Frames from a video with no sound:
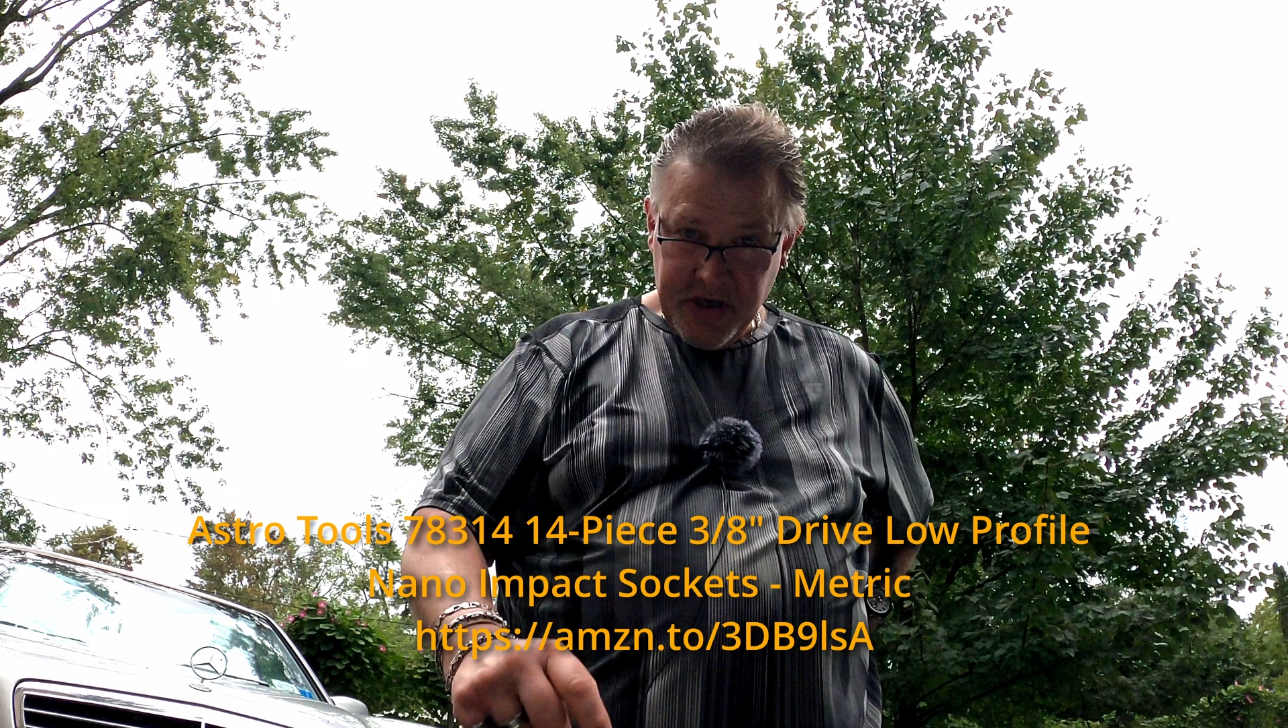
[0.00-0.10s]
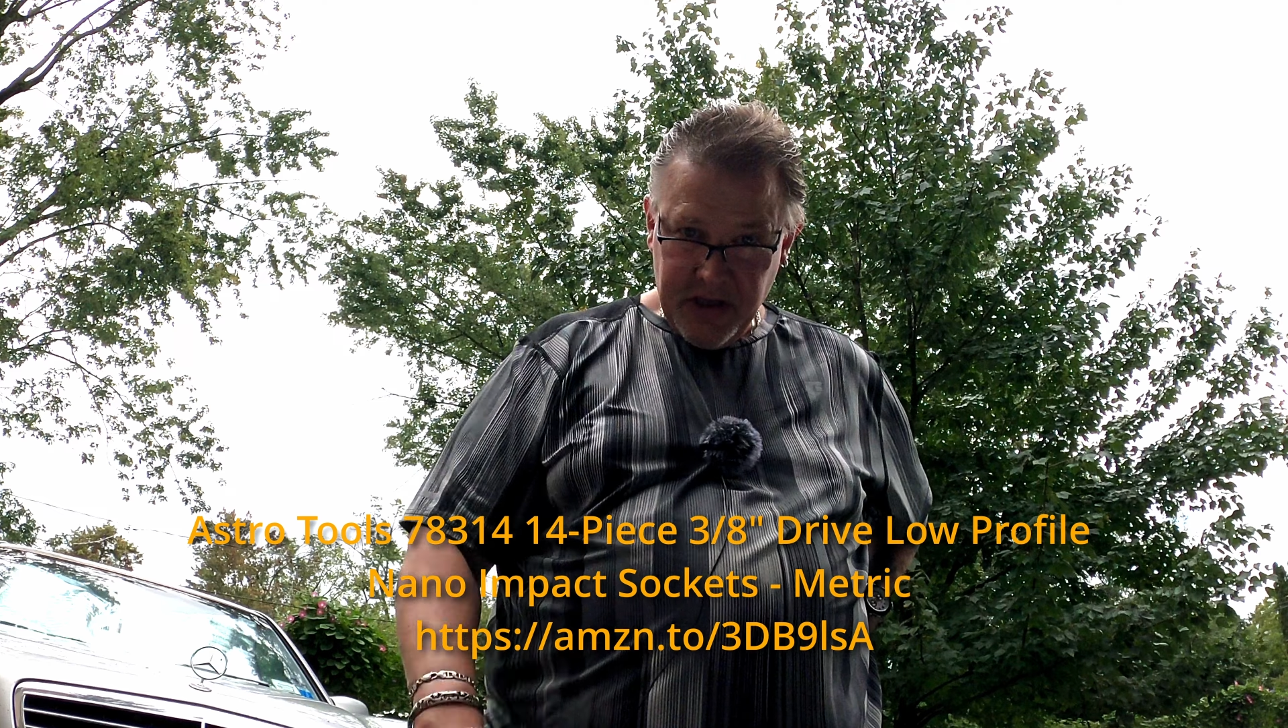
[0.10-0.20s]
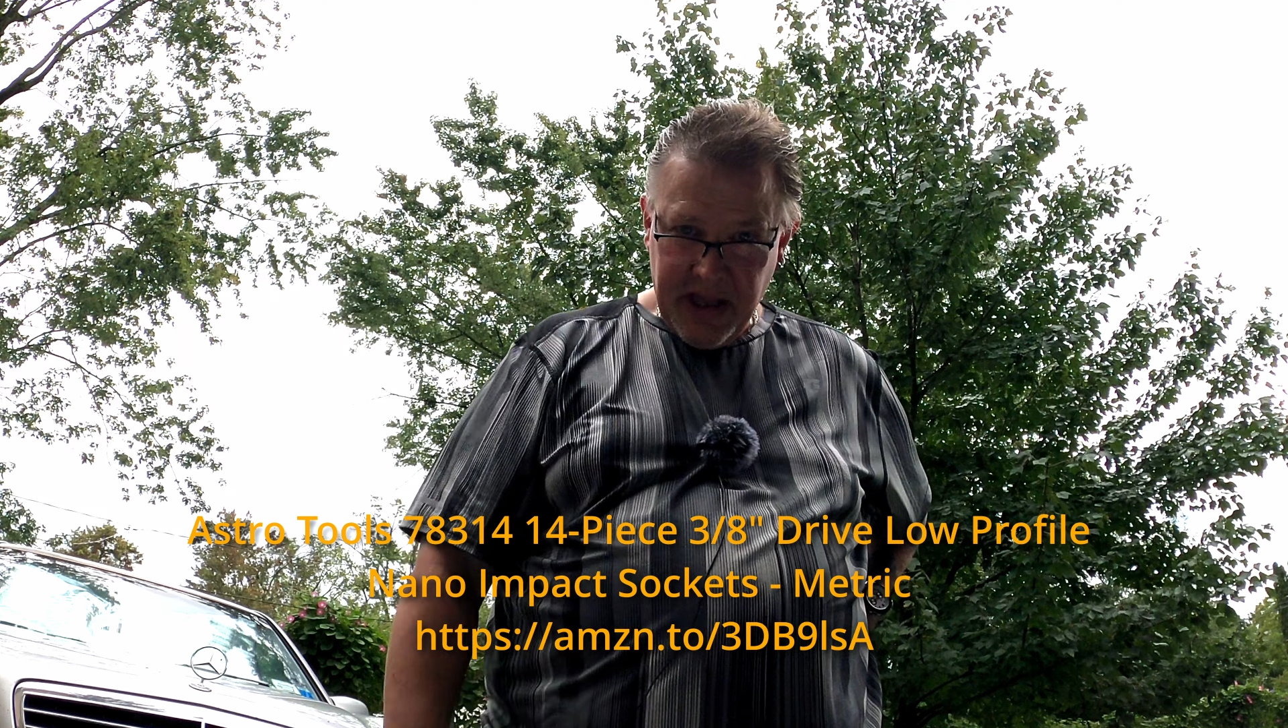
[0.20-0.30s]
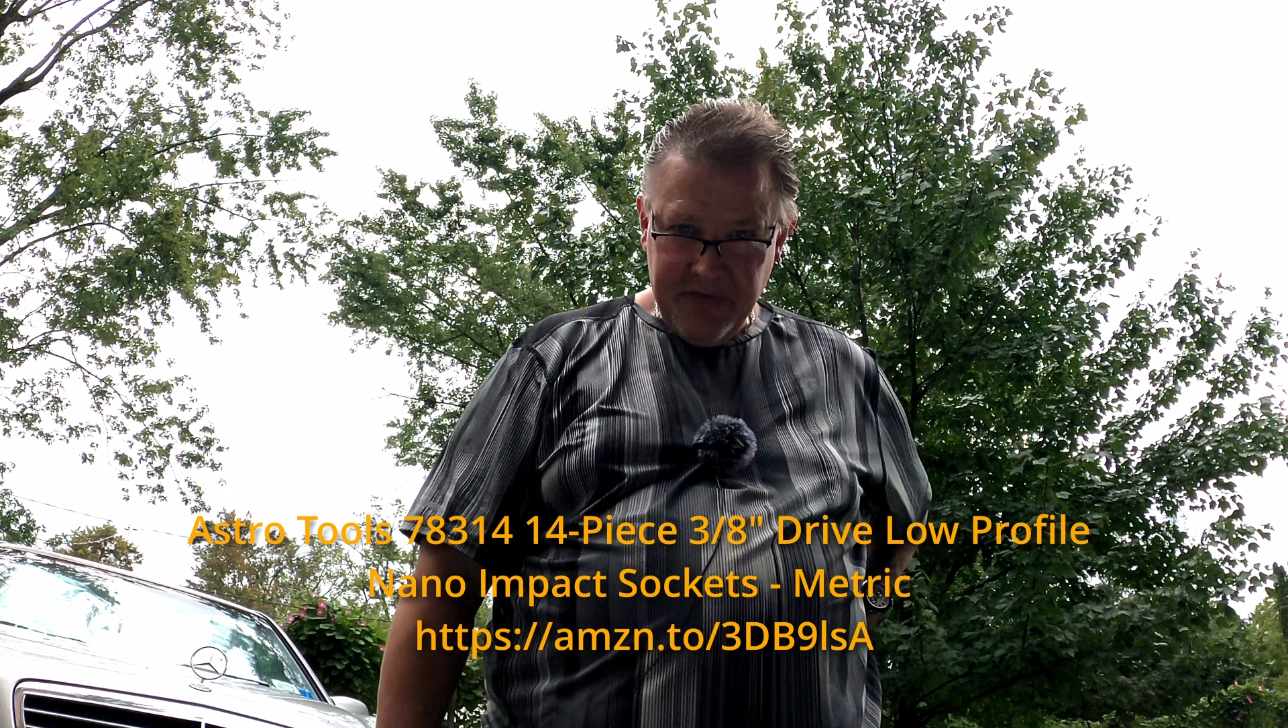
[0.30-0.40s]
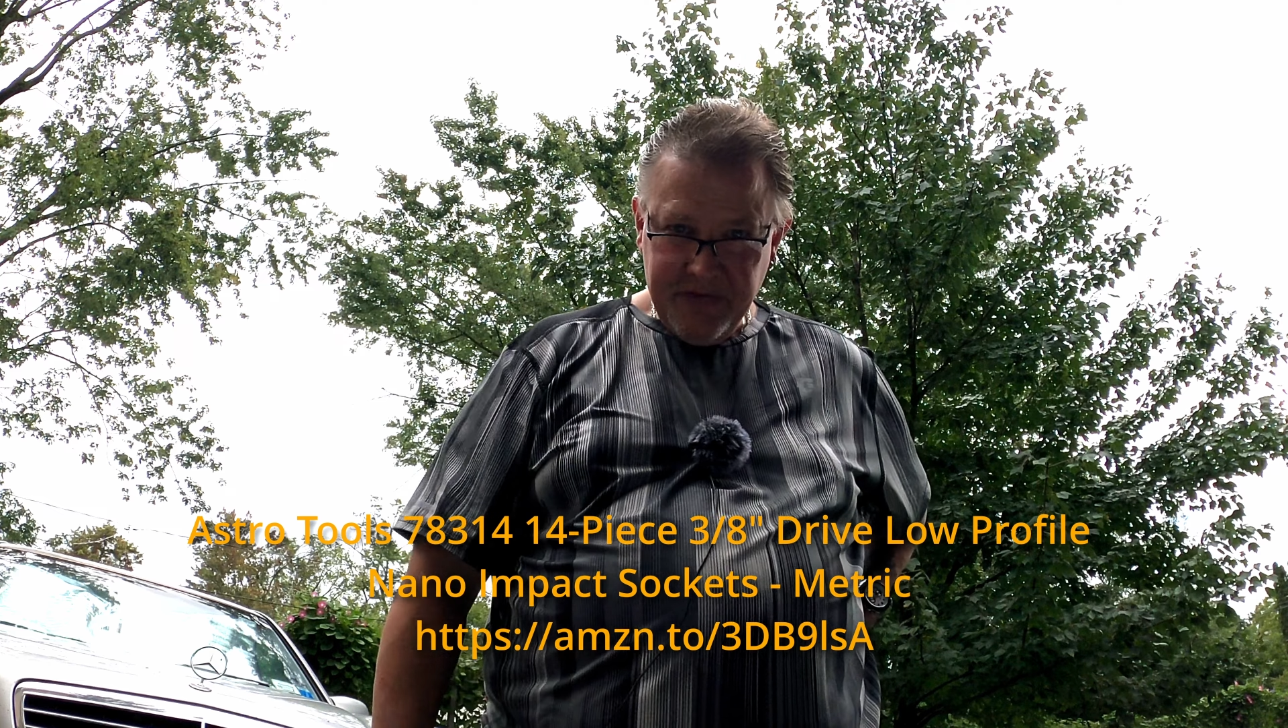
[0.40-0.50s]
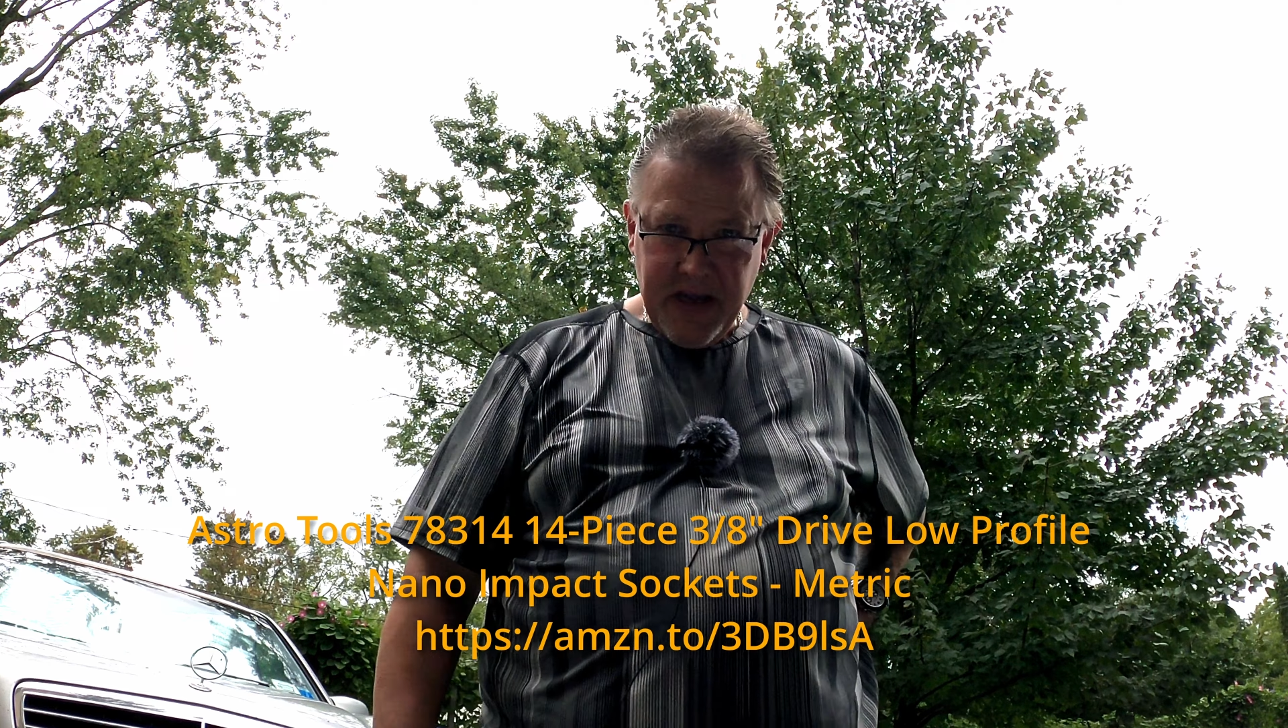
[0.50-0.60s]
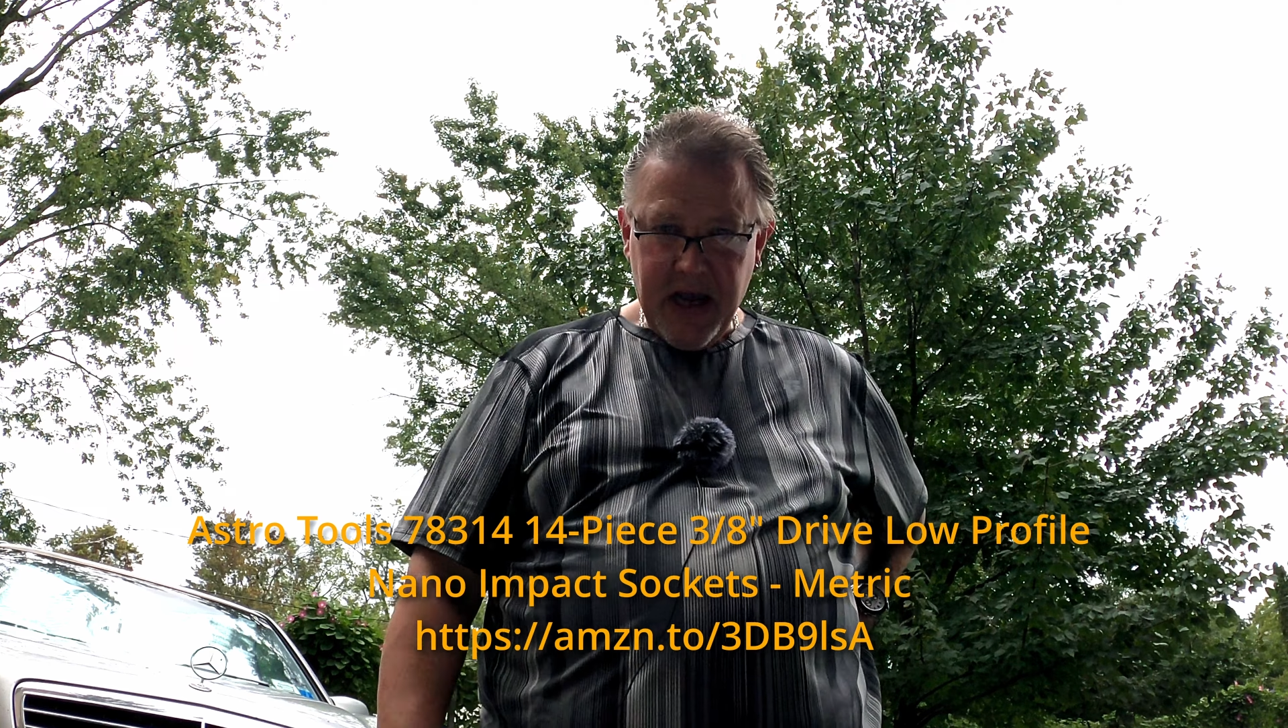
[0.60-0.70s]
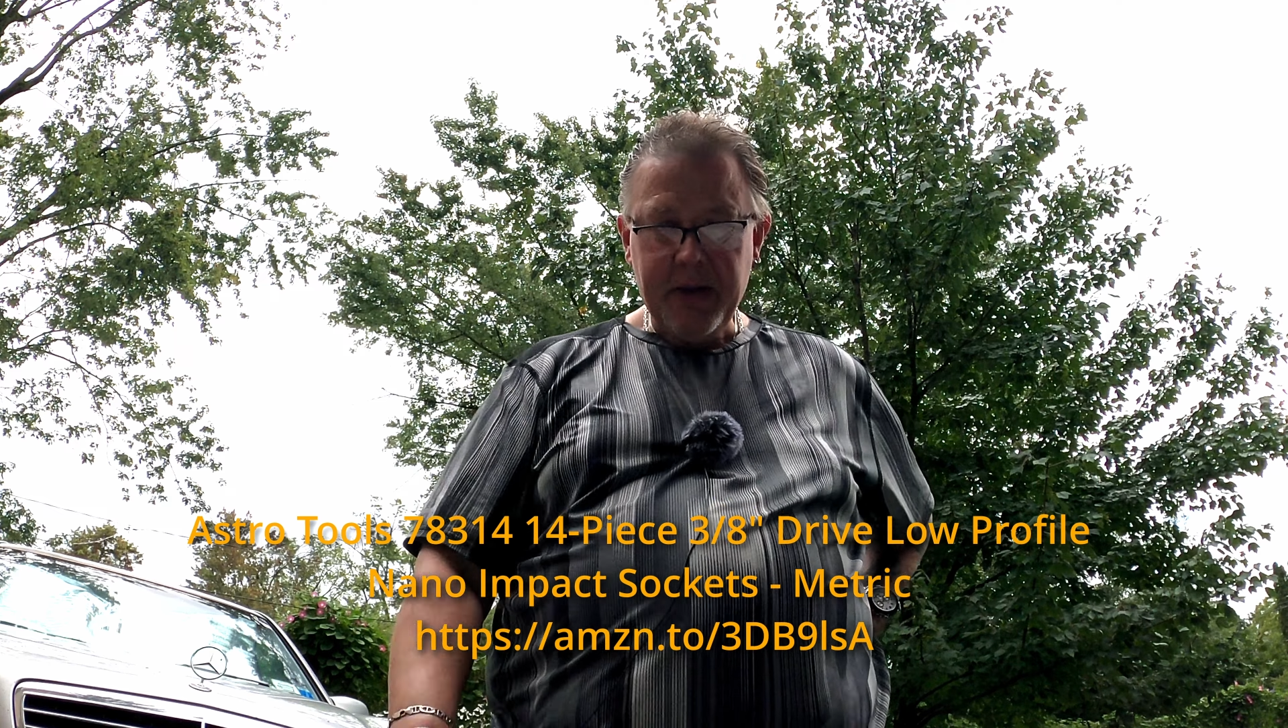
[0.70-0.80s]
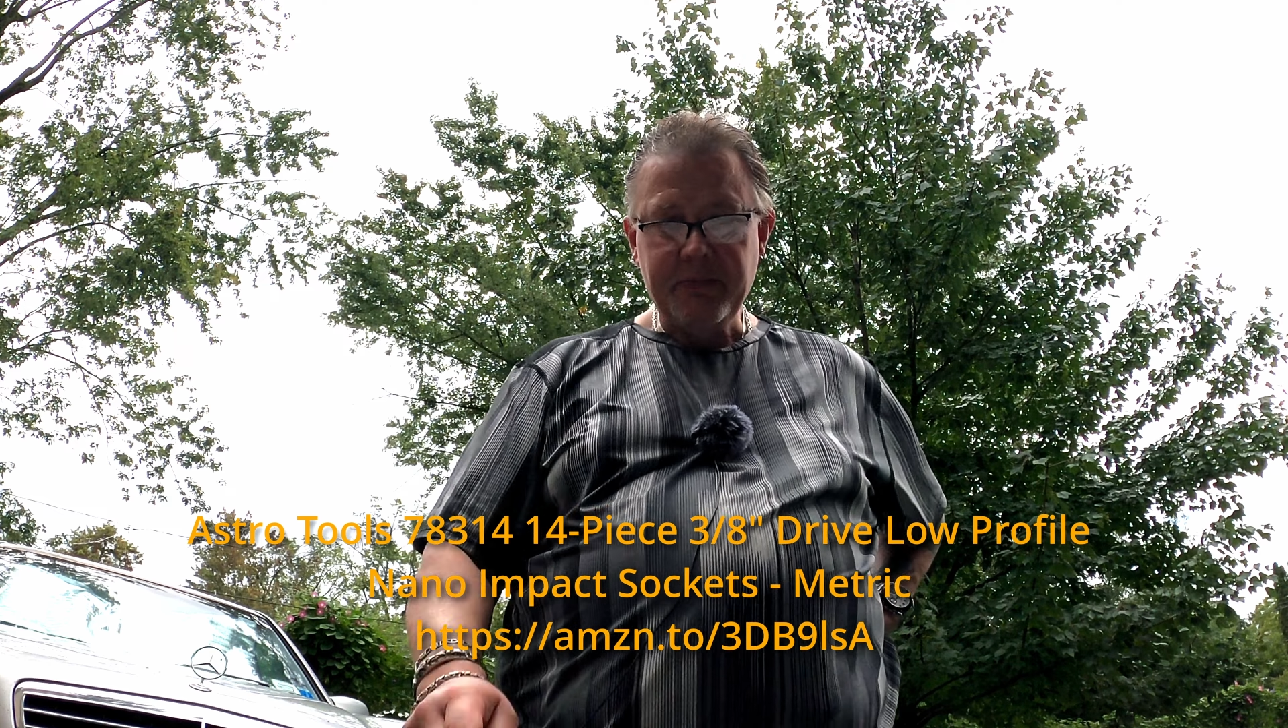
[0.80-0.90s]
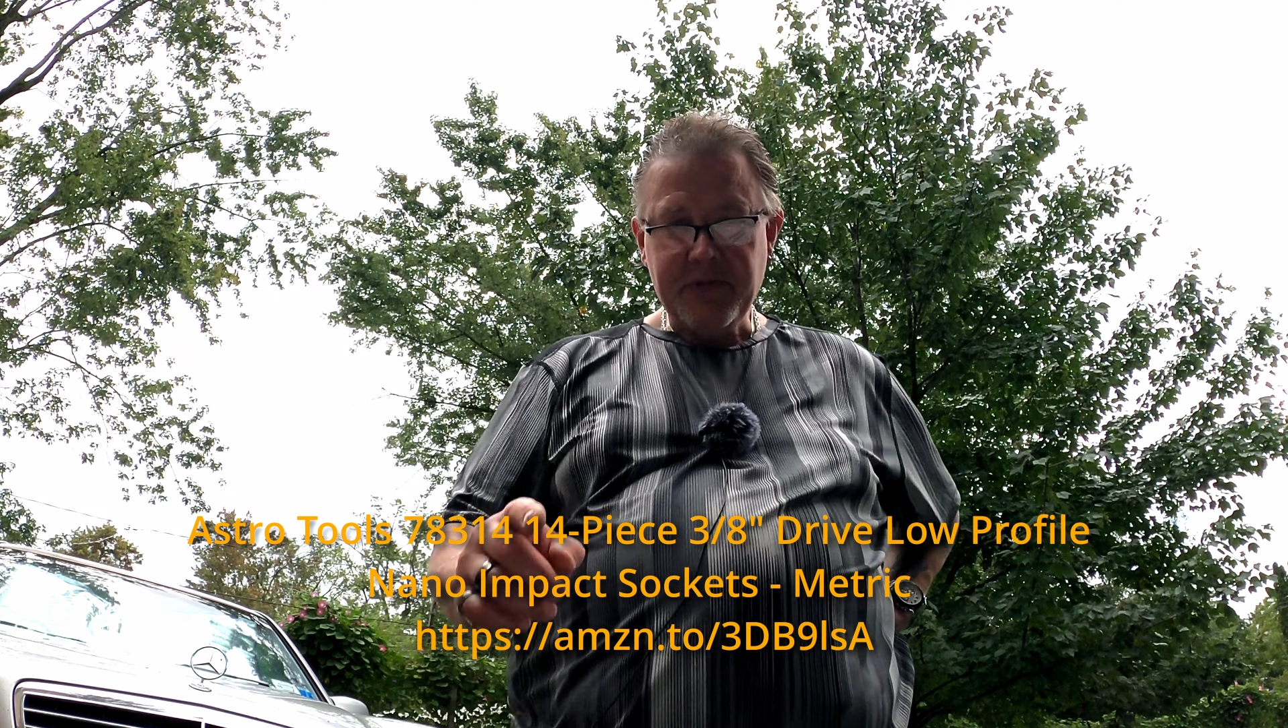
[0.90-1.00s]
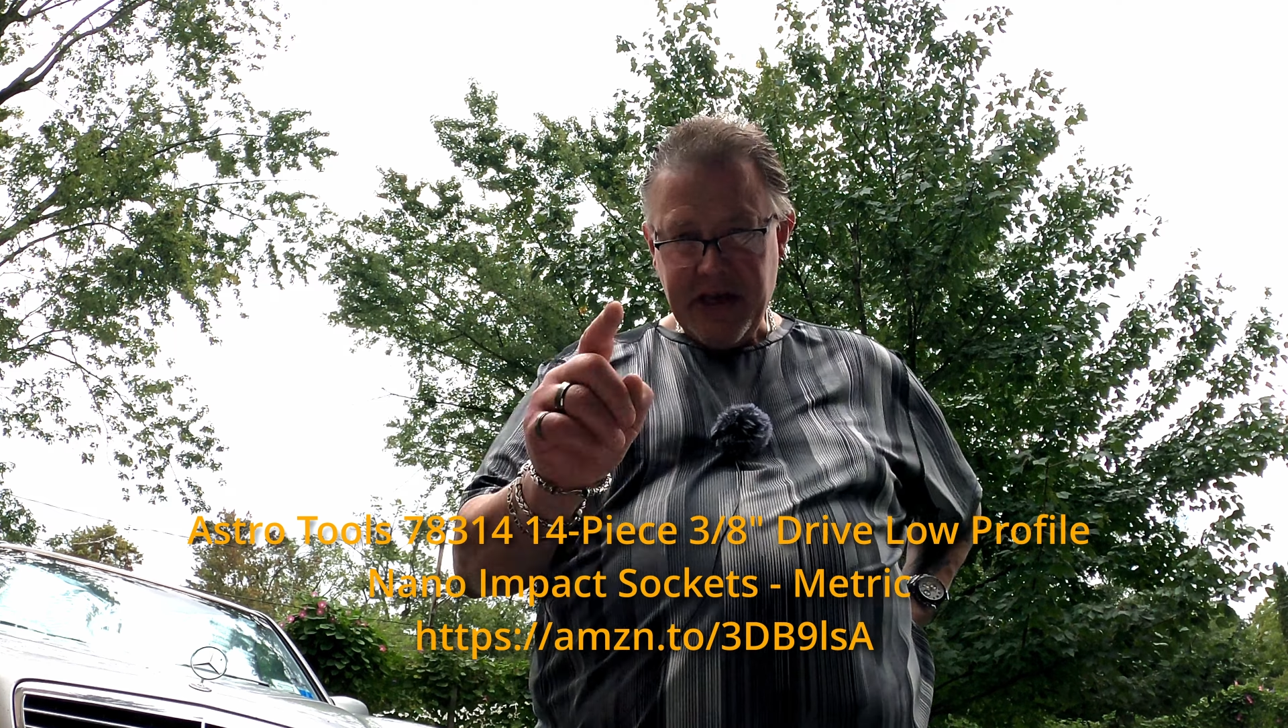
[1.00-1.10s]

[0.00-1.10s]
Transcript: you a lifetime.